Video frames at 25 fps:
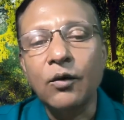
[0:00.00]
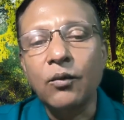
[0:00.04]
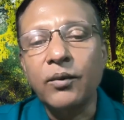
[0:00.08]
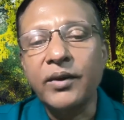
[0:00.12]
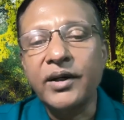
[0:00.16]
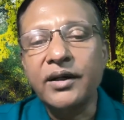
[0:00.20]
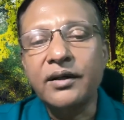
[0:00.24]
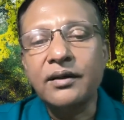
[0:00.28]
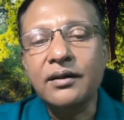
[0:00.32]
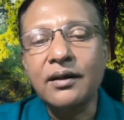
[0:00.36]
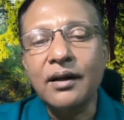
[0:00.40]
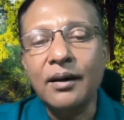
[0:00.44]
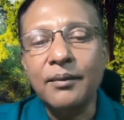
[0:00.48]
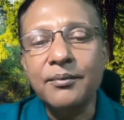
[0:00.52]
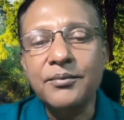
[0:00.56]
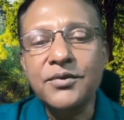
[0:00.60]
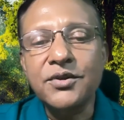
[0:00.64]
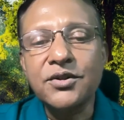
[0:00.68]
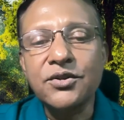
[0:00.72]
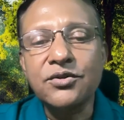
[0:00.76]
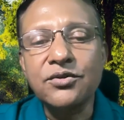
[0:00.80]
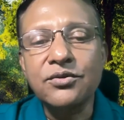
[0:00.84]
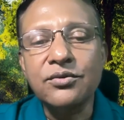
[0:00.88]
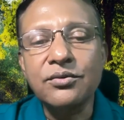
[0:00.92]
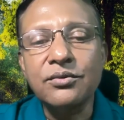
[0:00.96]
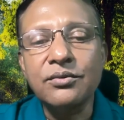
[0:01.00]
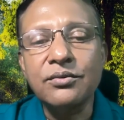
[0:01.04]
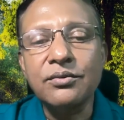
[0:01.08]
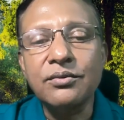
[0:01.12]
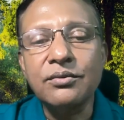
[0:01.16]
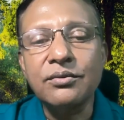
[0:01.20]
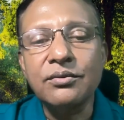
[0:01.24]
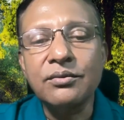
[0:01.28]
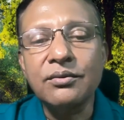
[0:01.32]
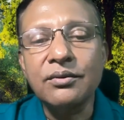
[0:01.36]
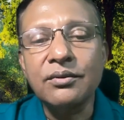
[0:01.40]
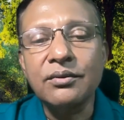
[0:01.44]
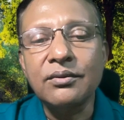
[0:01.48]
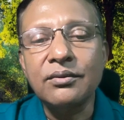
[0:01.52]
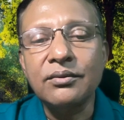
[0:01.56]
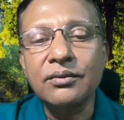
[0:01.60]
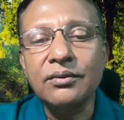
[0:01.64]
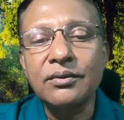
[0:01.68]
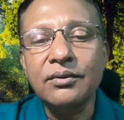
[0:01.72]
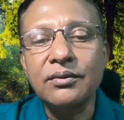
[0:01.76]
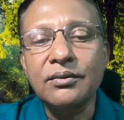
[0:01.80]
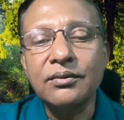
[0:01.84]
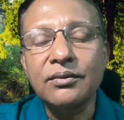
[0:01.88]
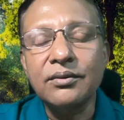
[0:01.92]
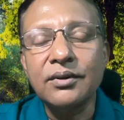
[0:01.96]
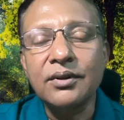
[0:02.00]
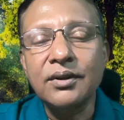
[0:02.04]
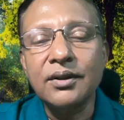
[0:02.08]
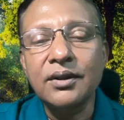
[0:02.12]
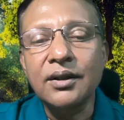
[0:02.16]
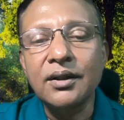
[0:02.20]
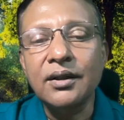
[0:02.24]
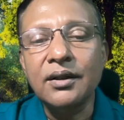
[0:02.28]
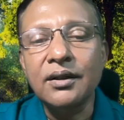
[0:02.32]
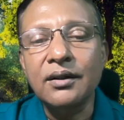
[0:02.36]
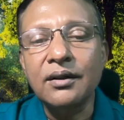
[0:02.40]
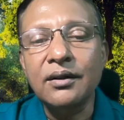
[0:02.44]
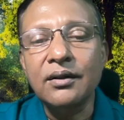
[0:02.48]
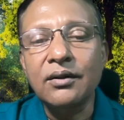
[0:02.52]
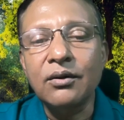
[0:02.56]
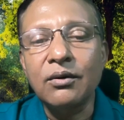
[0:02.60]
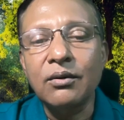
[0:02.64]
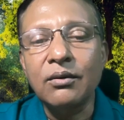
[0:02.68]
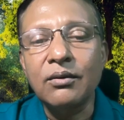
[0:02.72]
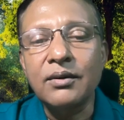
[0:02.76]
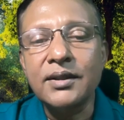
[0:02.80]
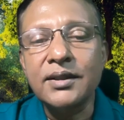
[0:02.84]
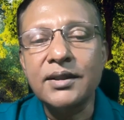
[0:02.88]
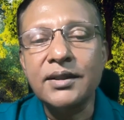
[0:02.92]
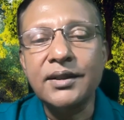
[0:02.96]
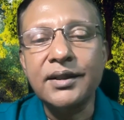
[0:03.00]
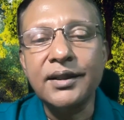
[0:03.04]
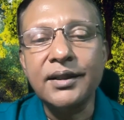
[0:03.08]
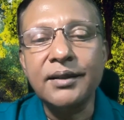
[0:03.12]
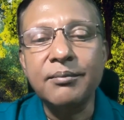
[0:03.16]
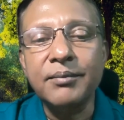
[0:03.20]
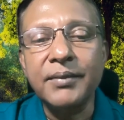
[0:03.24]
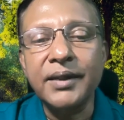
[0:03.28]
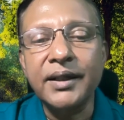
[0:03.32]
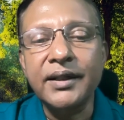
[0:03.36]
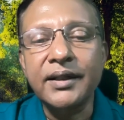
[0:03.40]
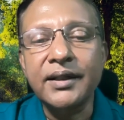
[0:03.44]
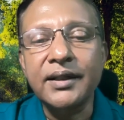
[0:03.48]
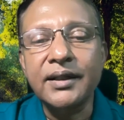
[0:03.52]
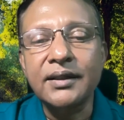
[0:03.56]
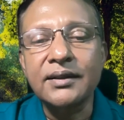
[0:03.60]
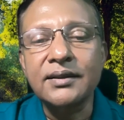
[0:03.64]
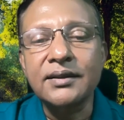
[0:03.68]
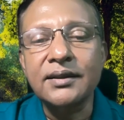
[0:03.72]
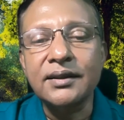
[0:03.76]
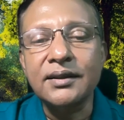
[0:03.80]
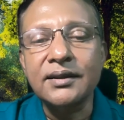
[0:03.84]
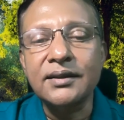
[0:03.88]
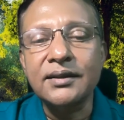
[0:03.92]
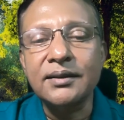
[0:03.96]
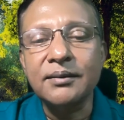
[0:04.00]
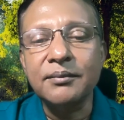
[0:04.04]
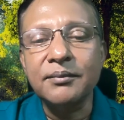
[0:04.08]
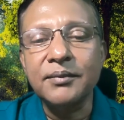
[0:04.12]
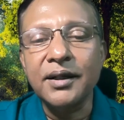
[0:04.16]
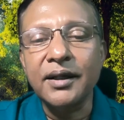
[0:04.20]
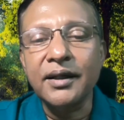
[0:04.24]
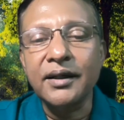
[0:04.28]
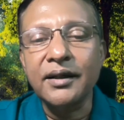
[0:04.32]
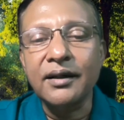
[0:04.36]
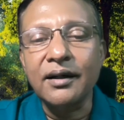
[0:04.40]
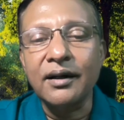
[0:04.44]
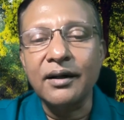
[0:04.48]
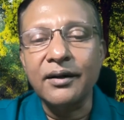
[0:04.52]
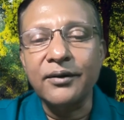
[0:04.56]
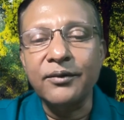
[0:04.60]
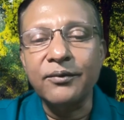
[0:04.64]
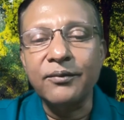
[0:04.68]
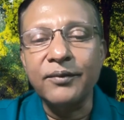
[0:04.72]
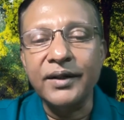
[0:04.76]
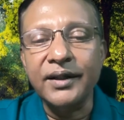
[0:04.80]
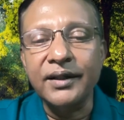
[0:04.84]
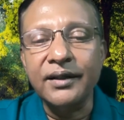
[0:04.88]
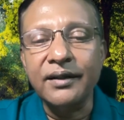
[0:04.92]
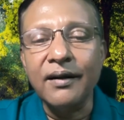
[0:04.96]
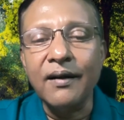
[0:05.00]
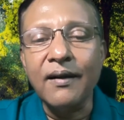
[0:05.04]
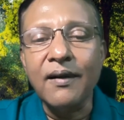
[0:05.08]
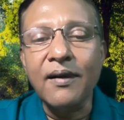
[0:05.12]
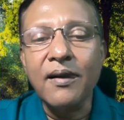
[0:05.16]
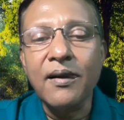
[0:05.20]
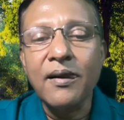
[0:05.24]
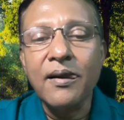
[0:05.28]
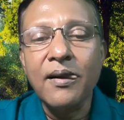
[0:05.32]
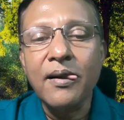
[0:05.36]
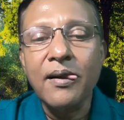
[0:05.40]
Now, when it comes to a holistic medical system like Ayurveda,